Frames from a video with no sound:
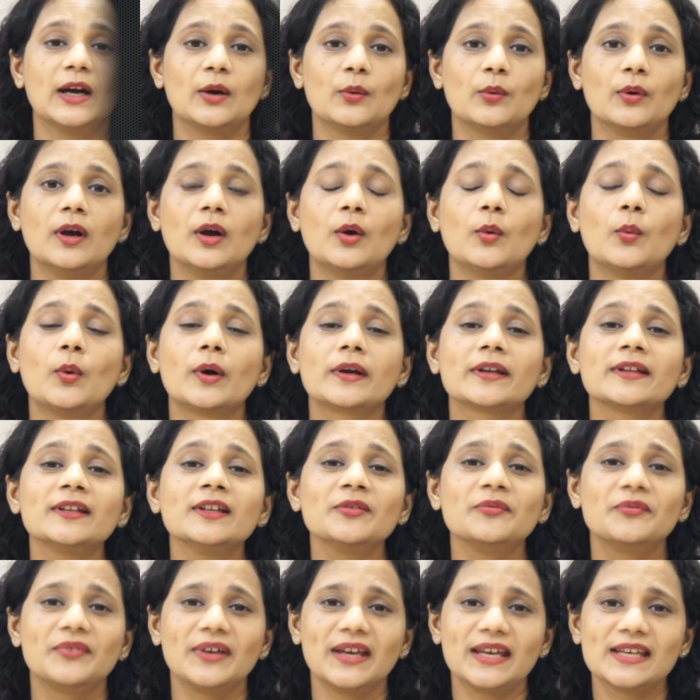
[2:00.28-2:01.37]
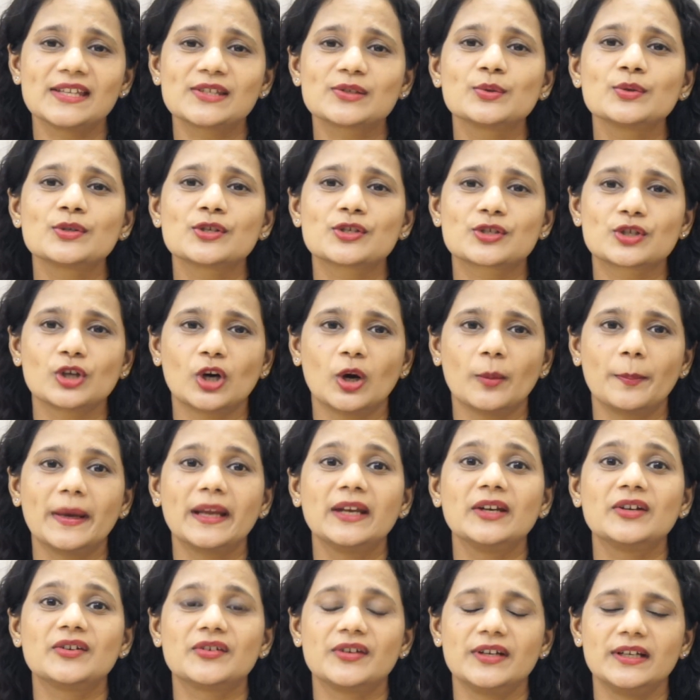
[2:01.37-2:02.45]
Now, what are the ways to stop
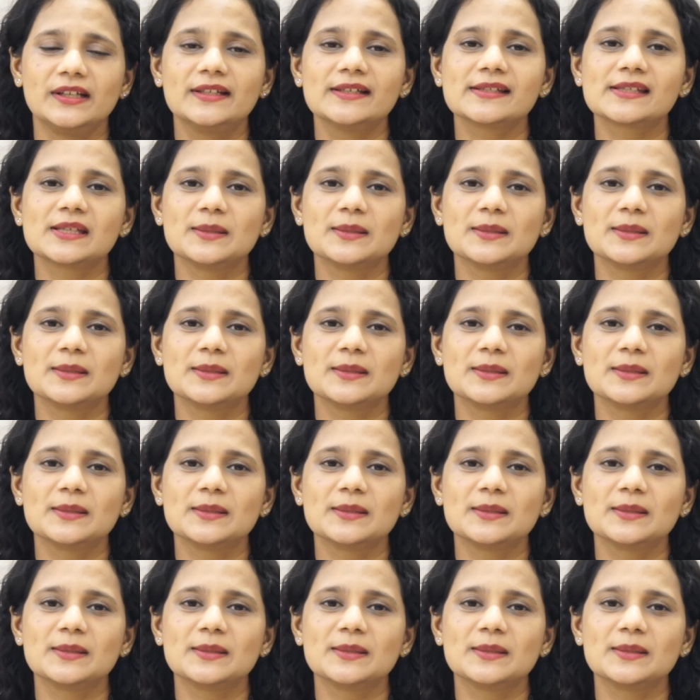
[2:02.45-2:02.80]
and treat